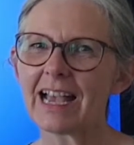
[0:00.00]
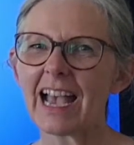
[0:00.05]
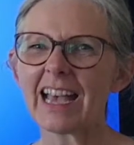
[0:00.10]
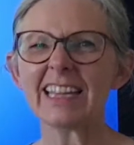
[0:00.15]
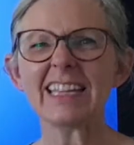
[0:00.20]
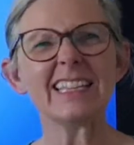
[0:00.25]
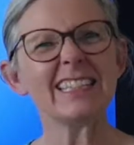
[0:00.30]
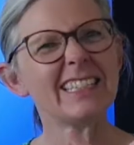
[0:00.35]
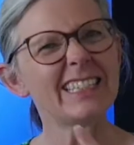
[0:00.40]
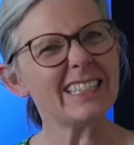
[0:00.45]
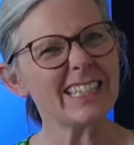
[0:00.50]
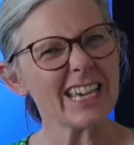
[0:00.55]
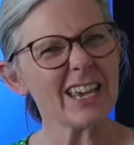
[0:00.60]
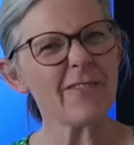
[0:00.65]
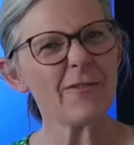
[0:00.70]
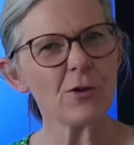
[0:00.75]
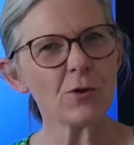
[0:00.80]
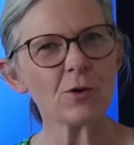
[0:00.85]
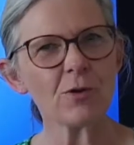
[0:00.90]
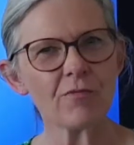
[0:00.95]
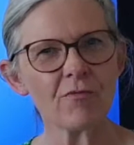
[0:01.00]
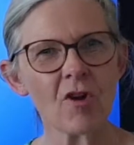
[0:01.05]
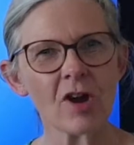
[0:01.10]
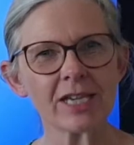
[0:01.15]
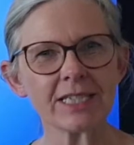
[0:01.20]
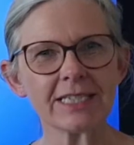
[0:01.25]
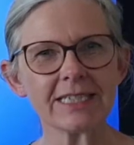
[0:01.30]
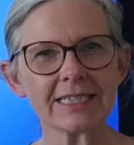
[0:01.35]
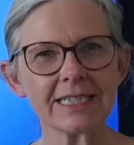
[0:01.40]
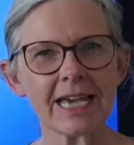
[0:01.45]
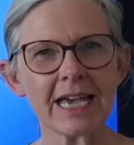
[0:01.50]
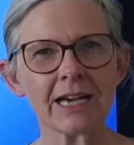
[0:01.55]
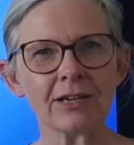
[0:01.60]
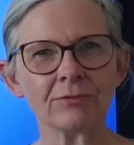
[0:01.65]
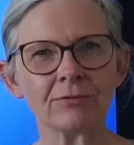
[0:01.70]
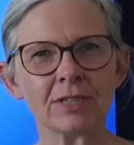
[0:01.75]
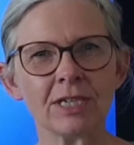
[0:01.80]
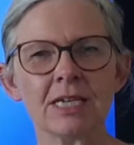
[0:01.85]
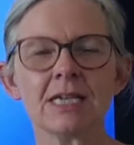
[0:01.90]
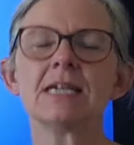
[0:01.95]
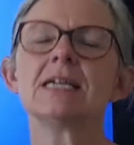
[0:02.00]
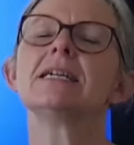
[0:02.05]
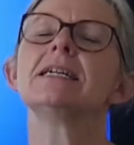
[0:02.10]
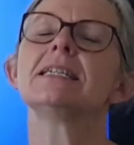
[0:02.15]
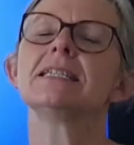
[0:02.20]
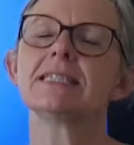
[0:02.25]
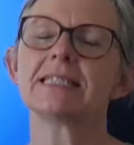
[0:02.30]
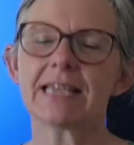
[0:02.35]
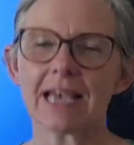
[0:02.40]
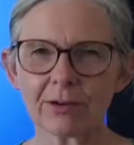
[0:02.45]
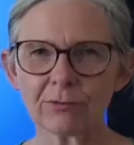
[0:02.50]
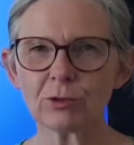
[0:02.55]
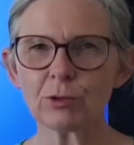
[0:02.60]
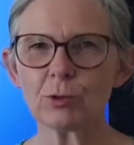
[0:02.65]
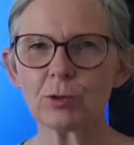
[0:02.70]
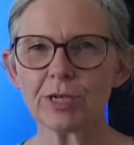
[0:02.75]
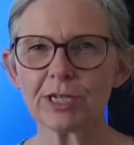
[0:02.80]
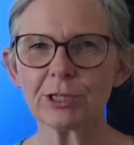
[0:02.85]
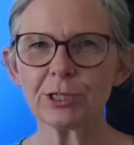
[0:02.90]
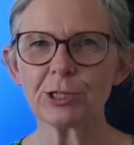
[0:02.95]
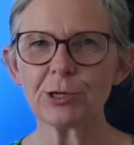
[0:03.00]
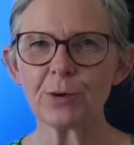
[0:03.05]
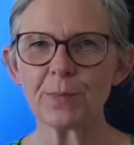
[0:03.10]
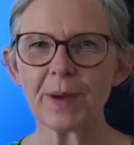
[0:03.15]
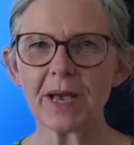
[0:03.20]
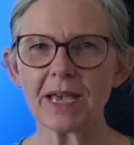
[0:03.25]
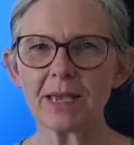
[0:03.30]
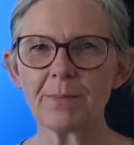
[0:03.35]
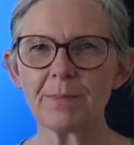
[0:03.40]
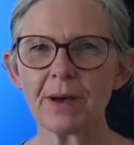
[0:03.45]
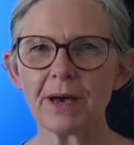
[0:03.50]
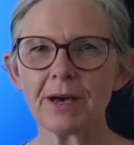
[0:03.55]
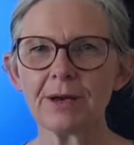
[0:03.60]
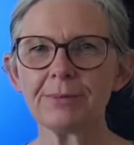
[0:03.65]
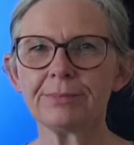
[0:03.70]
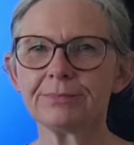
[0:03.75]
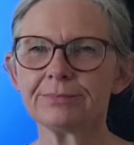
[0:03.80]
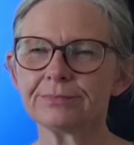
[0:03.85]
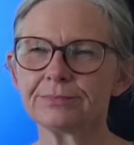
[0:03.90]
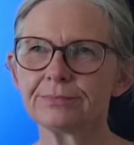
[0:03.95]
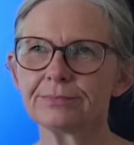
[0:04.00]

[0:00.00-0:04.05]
And then see if you can write it down. Sound talk it to your paper.